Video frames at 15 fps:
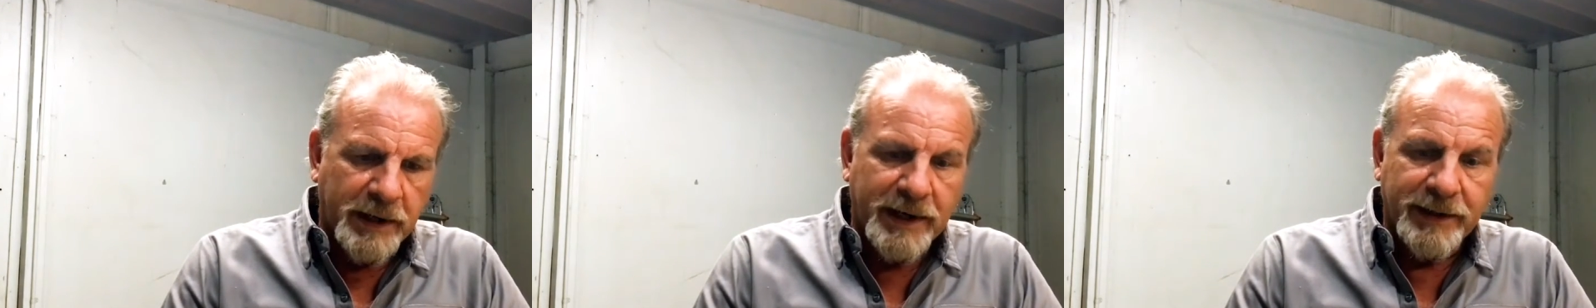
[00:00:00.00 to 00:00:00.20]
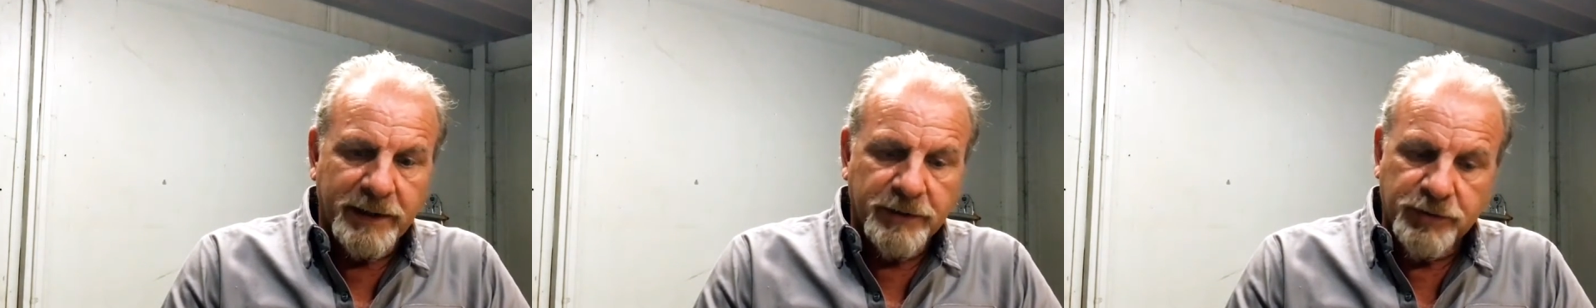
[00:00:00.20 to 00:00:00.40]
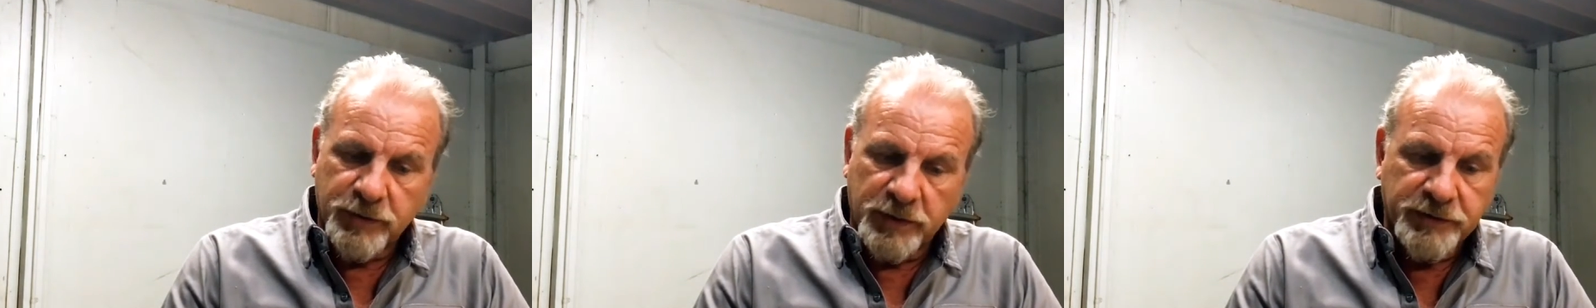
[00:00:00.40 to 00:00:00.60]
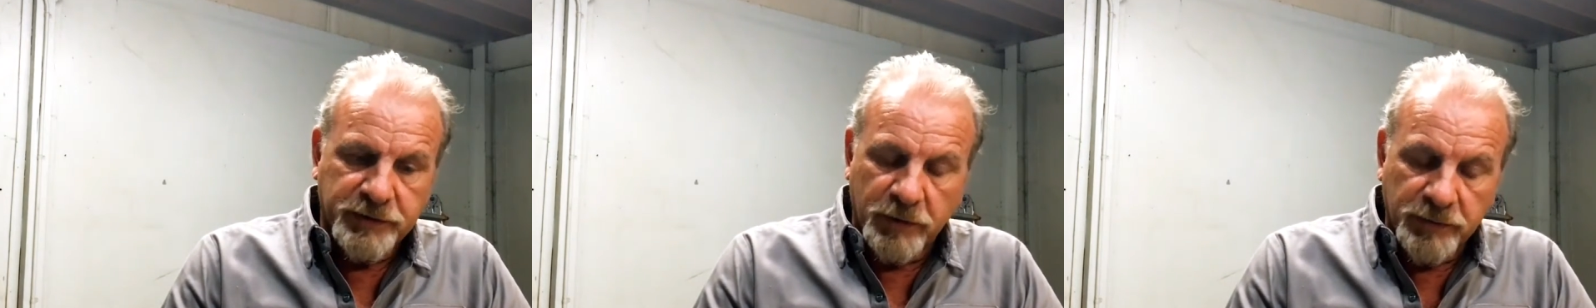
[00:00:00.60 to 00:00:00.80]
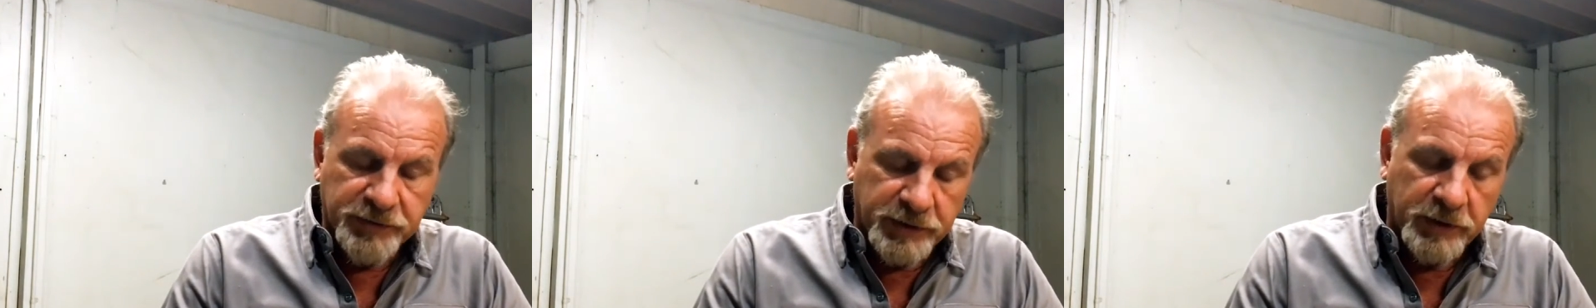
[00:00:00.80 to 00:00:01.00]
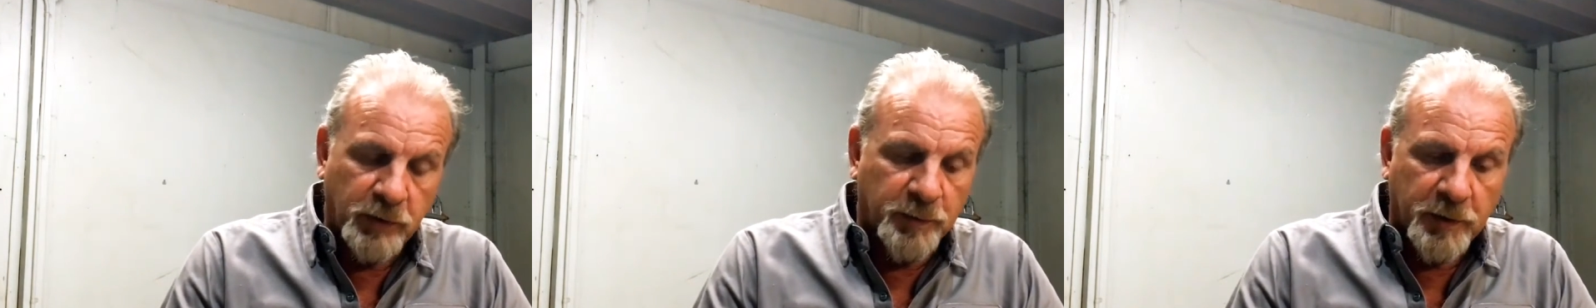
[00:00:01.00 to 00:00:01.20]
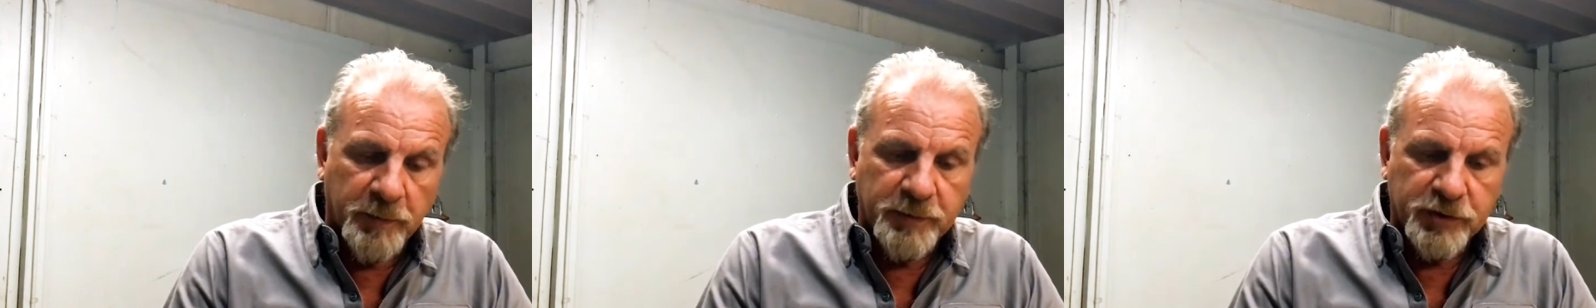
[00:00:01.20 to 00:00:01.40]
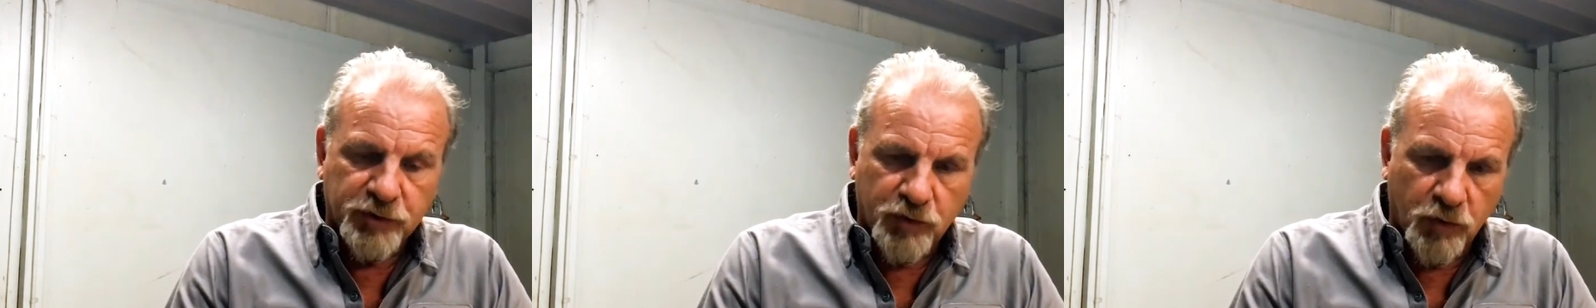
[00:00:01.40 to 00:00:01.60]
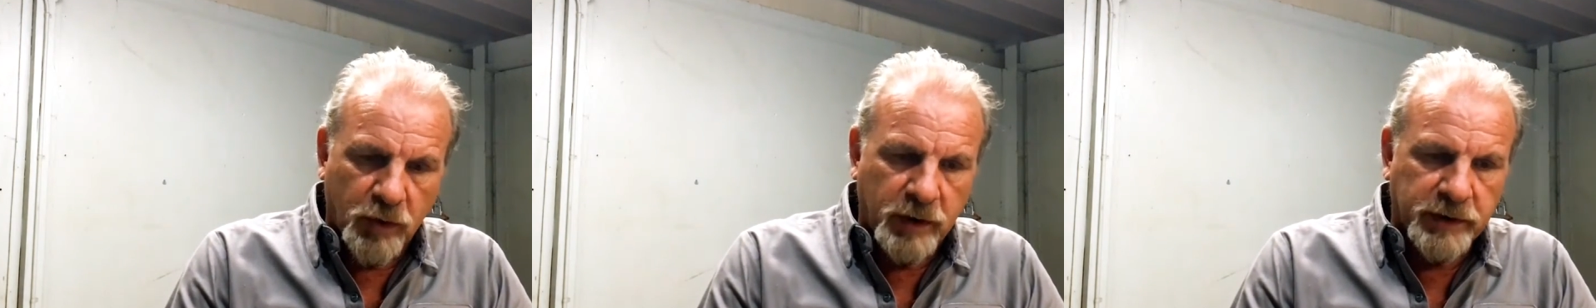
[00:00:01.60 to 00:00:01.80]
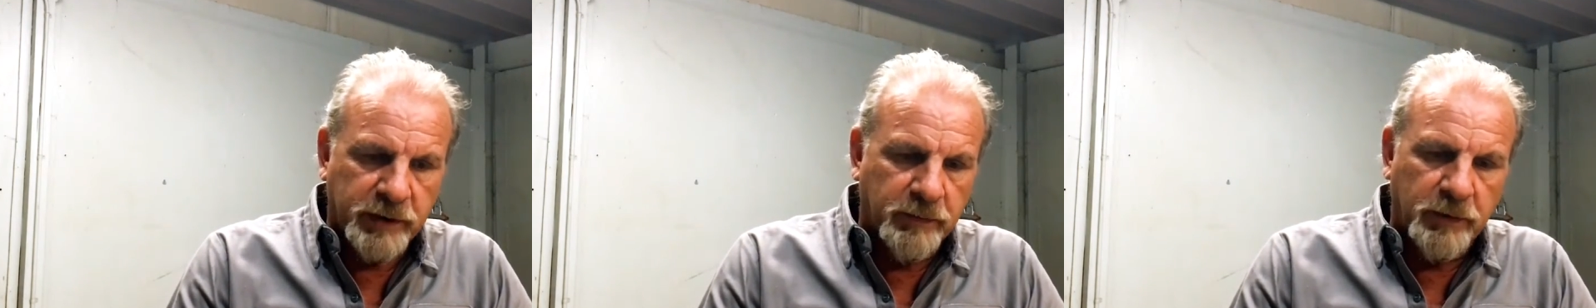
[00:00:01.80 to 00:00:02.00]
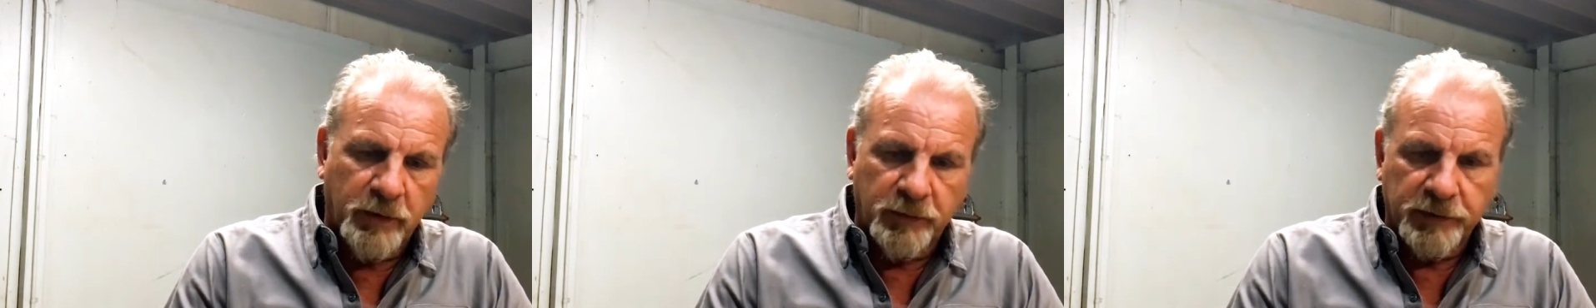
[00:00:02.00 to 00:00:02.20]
buying a single purpose truck that will